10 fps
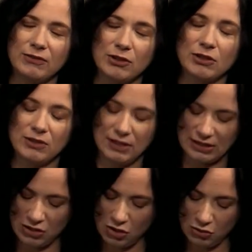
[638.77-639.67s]
for
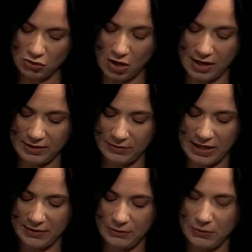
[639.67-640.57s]
this new drawing,
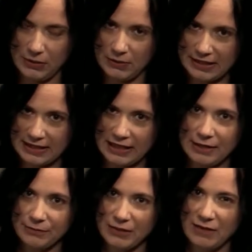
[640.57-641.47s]
but we will
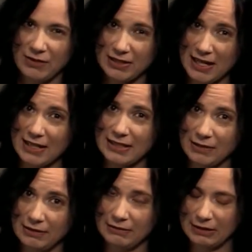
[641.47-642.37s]
see. If it takes
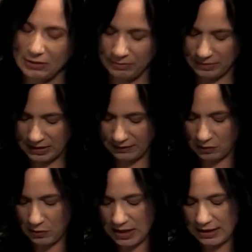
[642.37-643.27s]
a little bit of
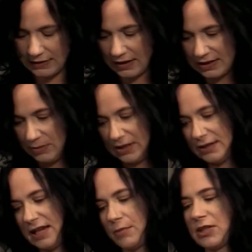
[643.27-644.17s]
a week, that's
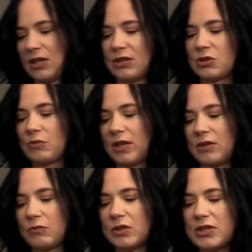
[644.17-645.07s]
because Amazon's
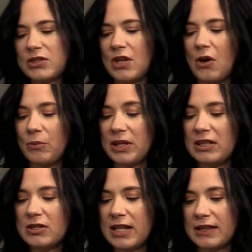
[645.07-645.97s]
running real slow, but
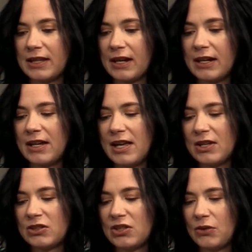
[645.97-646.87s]
it'll get there.
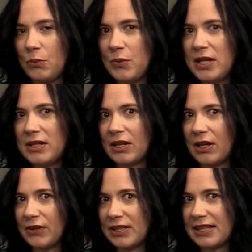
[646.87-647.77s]
So the
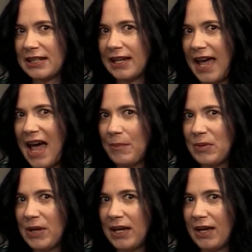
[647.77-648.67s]
winner that's gonna get
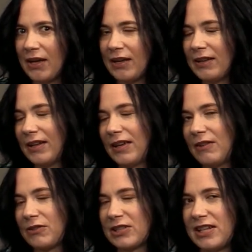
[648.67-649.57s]
happy mail
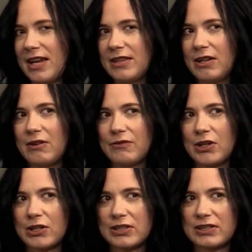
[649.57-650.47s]
for saying their
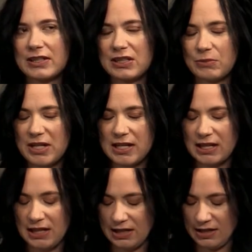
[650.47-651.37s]
verse this week
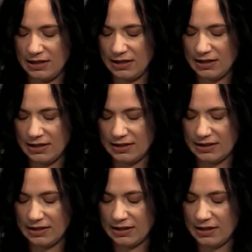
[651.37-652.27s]

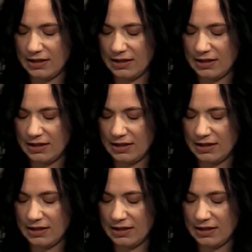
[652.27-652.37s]
is